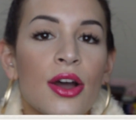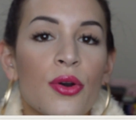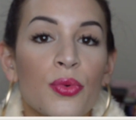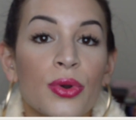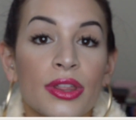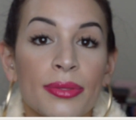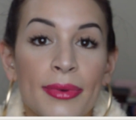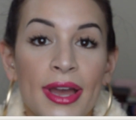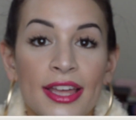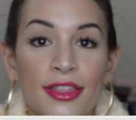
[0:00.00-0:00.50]

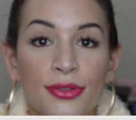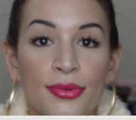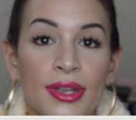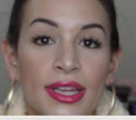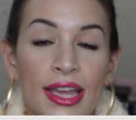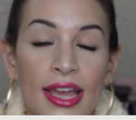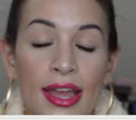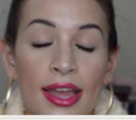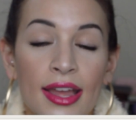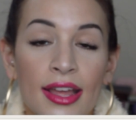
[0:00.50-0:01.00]
with my
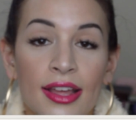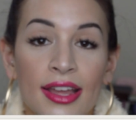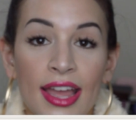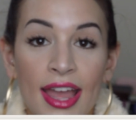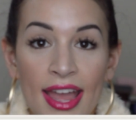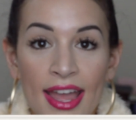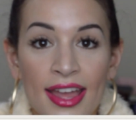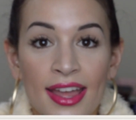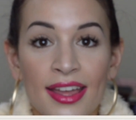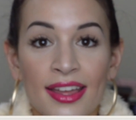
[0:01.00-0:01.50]

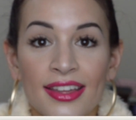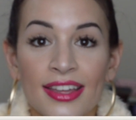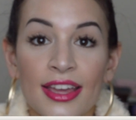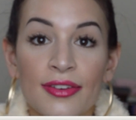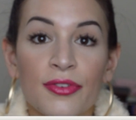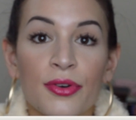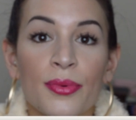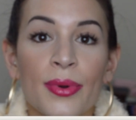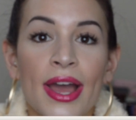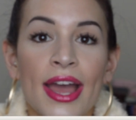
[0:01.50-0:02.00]
3K
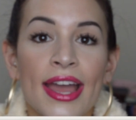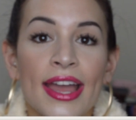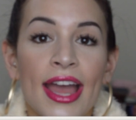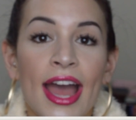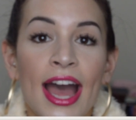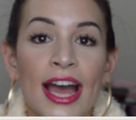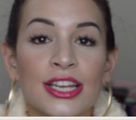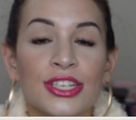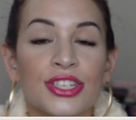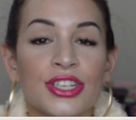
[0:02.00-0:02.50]
giveaway
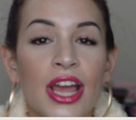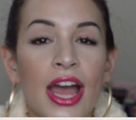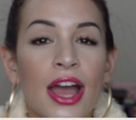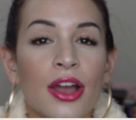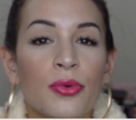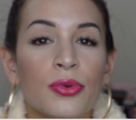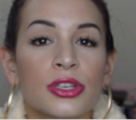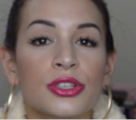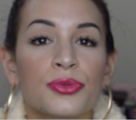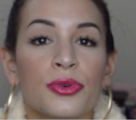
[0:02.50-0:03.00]

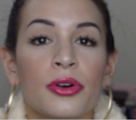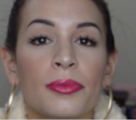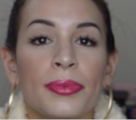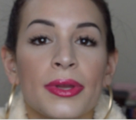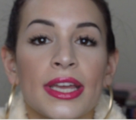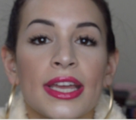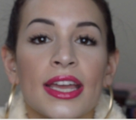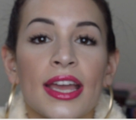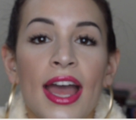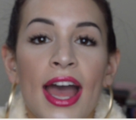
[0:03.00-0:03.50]
hashtag, which will
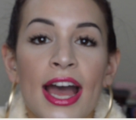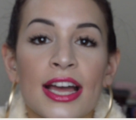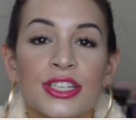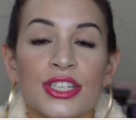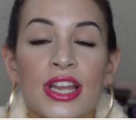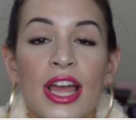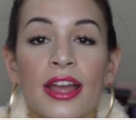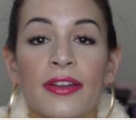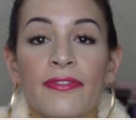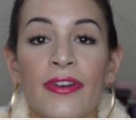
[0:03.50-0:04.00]
be
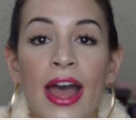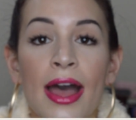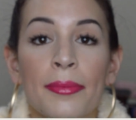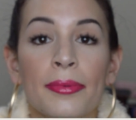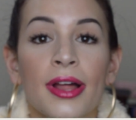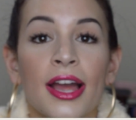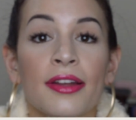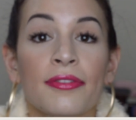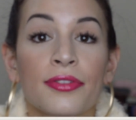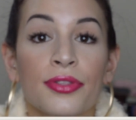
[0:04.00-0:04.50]

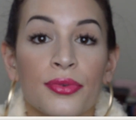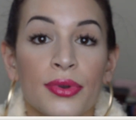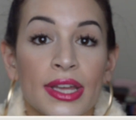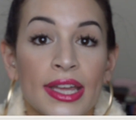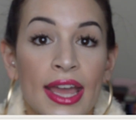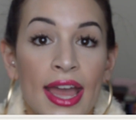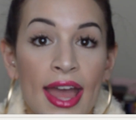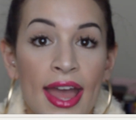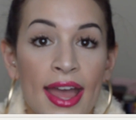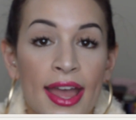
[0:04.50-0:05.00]

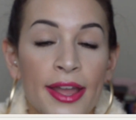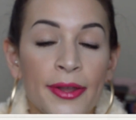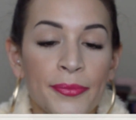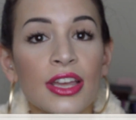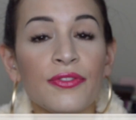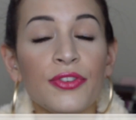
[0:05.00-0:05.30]
#FabLife3K.